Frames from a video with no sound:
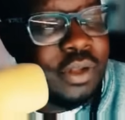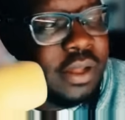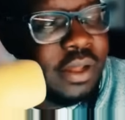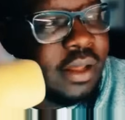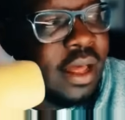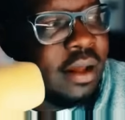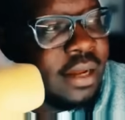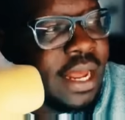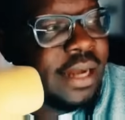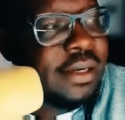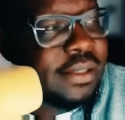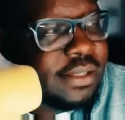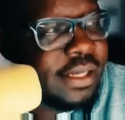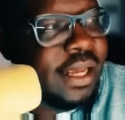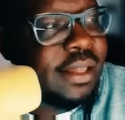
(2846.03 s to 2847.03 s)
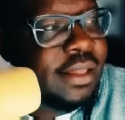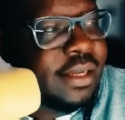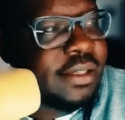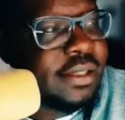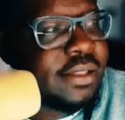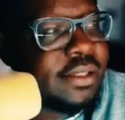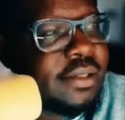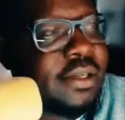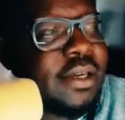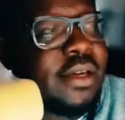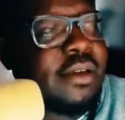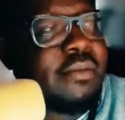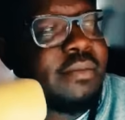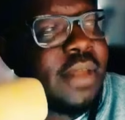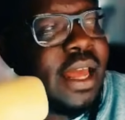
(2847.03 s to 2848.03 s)
Hal Haddon is saying this.
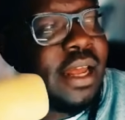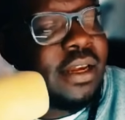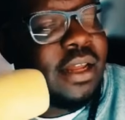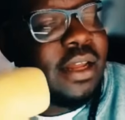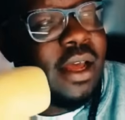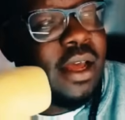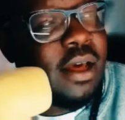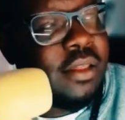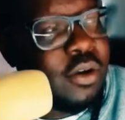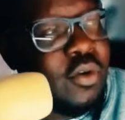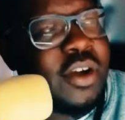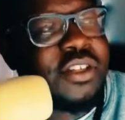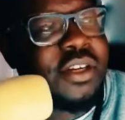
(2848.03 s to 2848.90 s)
And the question